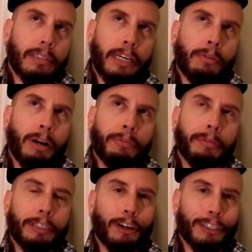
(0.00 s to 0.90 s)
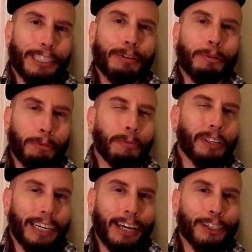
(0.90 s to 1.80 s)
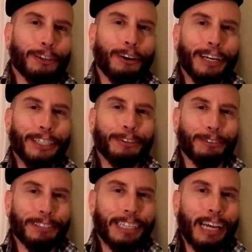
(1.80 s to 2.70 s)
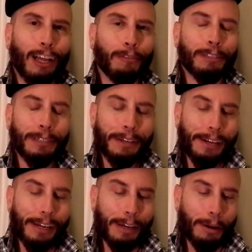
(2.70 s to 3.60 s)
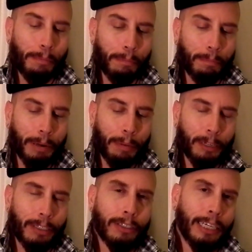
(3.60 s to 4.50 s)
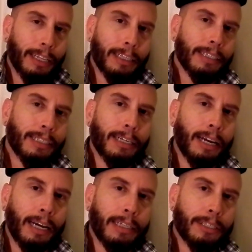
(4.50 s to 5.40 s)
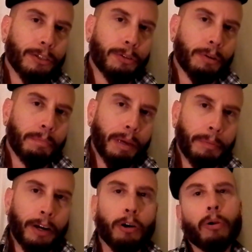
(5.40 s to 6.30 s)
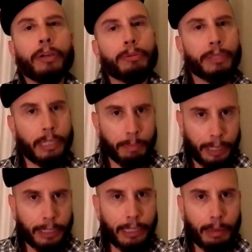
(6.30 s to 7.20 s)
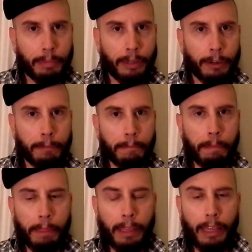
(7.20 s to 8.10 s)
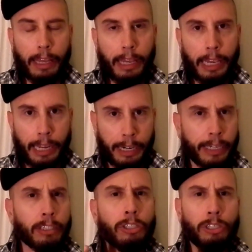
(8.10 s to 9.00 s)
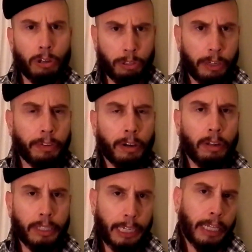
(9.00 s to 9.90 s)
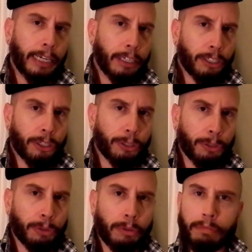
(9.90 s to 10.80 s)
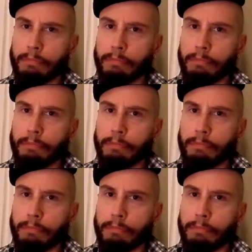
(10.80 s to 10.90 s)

whenever we talk to someone, we're really kind of talking to ourselves. But I'm also telling this to guys who maybe are going through something similar. And it is so difficult telling it to,